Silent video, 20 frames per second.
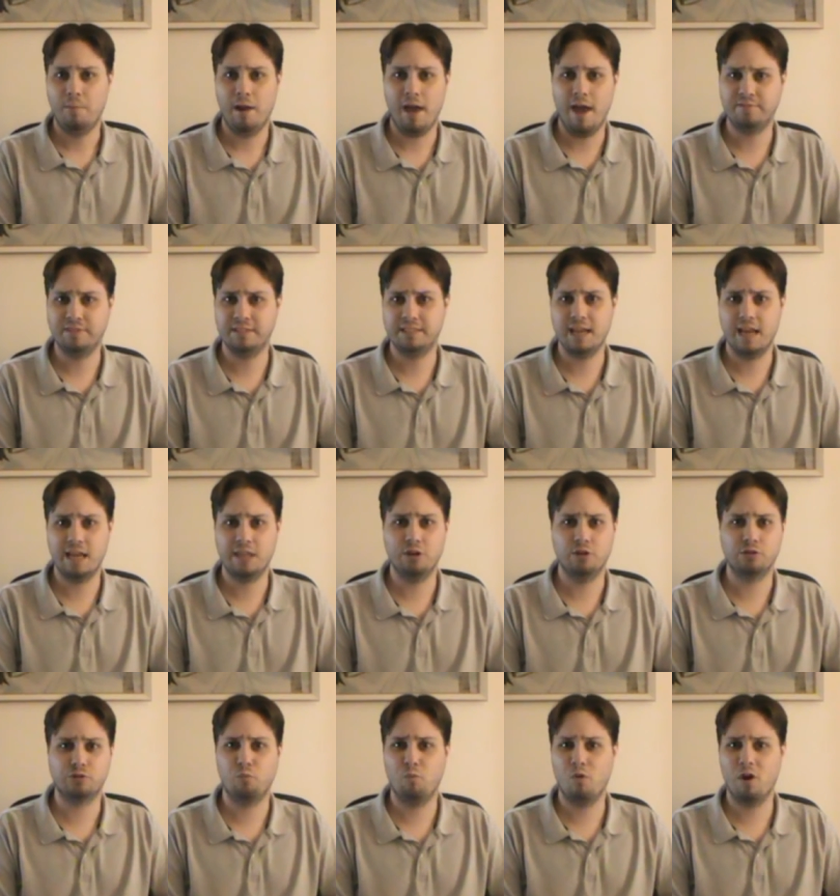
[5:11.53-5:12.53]
But I have to say,
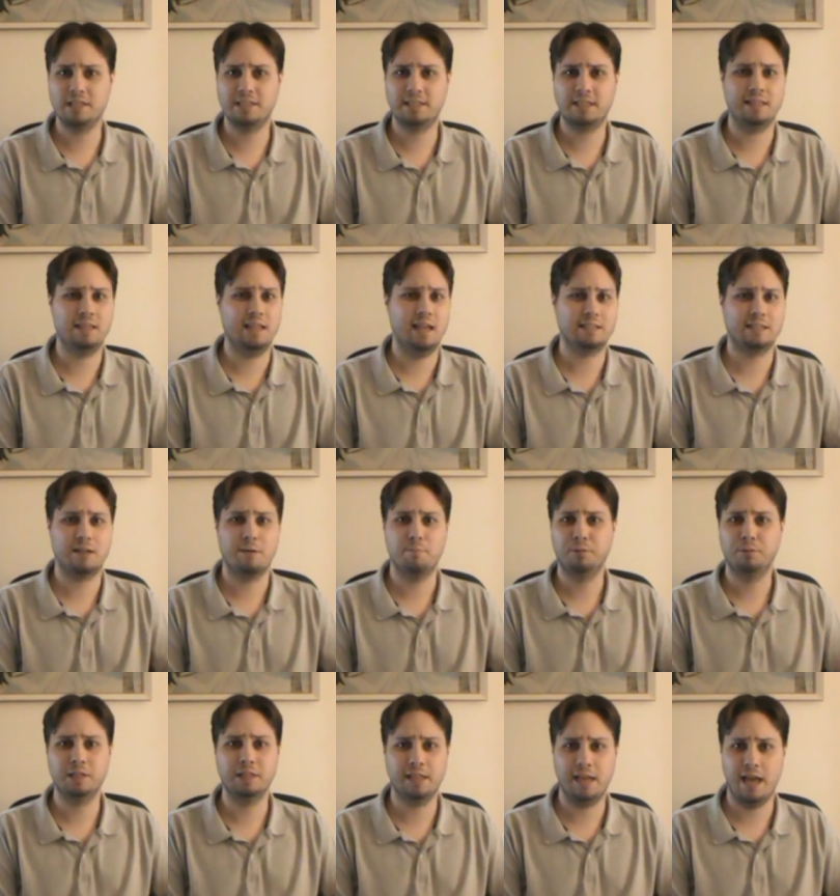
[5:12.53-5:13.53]
there's one scene that's
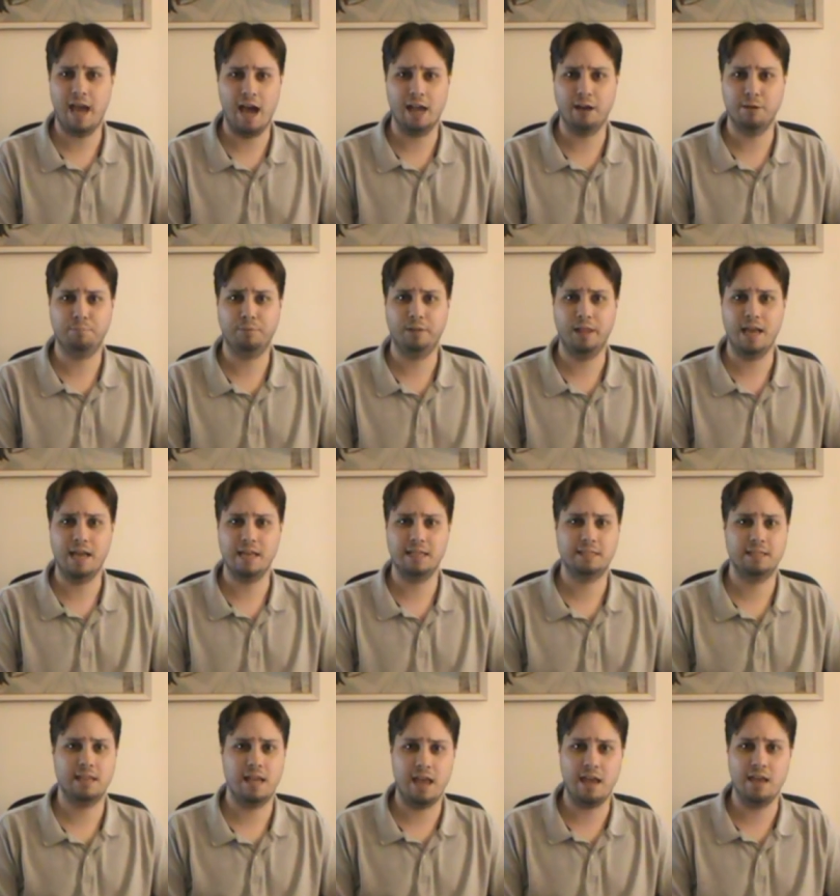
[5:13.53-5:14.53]
completely out of
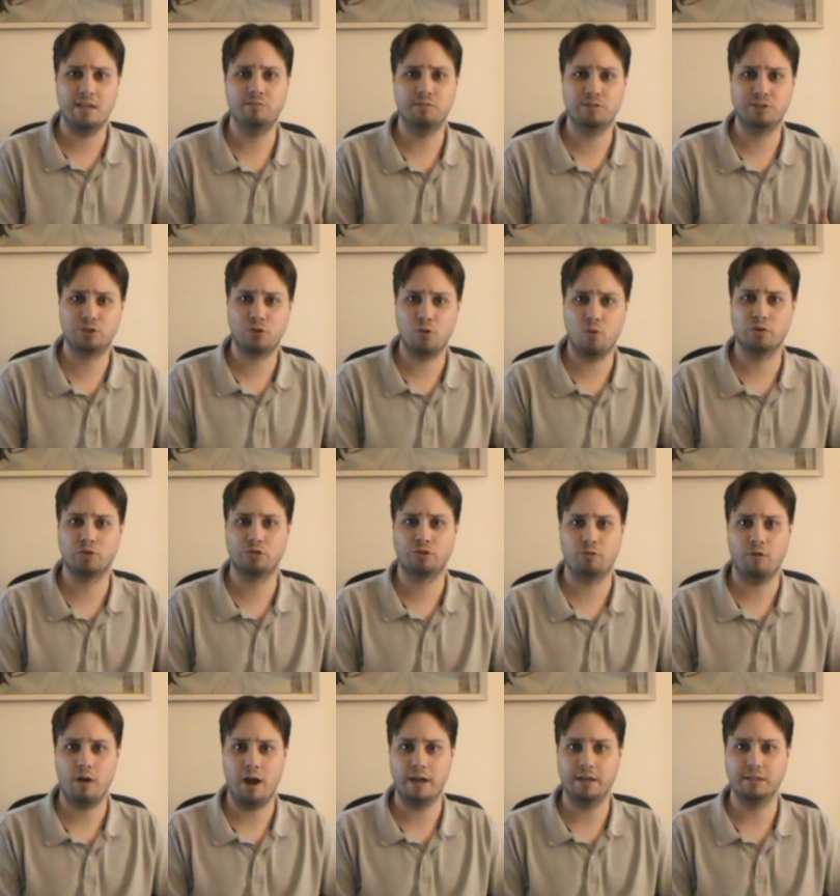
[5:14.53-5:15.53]
place in The Scorch
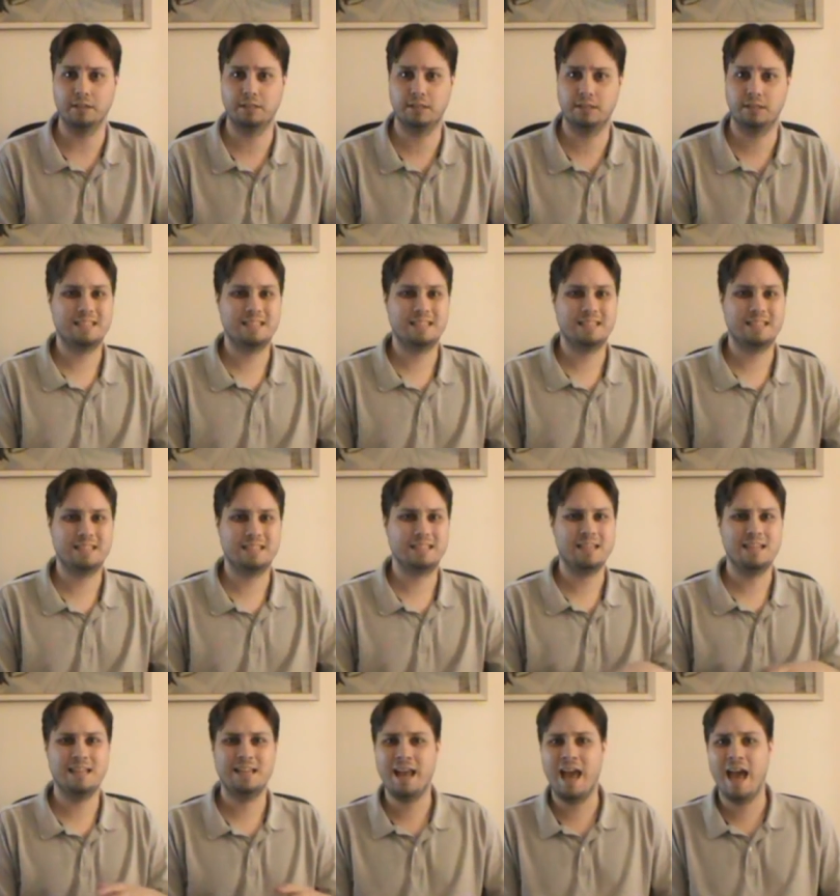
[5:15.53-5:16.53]
Trials. This
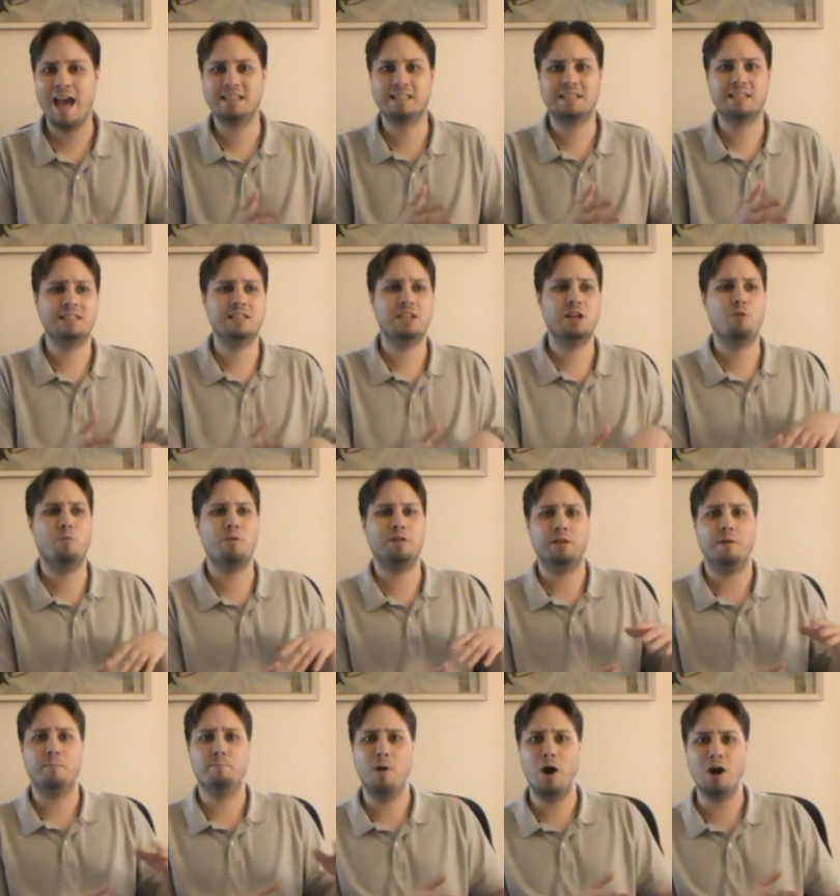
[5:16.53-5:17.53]
scene has to deal
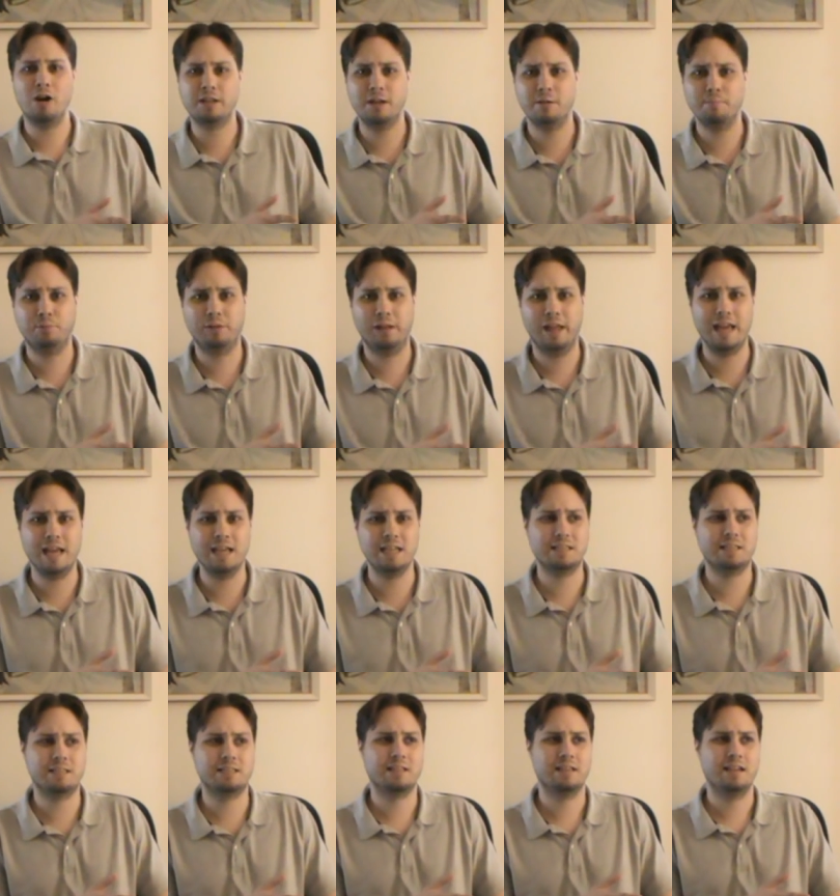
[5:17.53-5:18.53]
with a
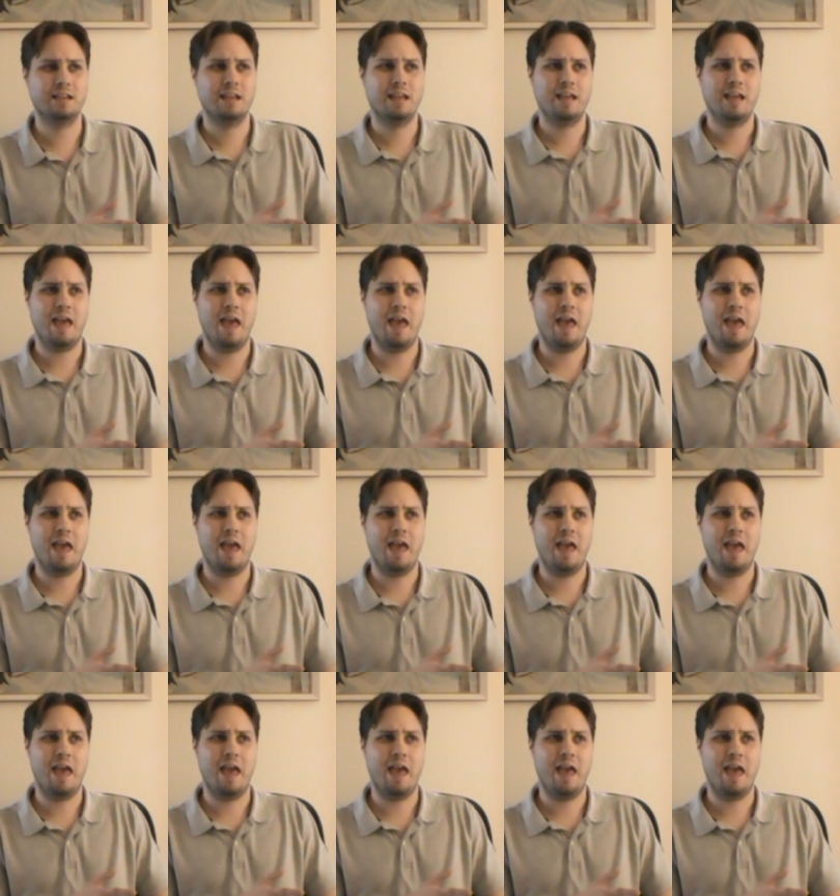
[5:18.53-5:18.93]
marketplace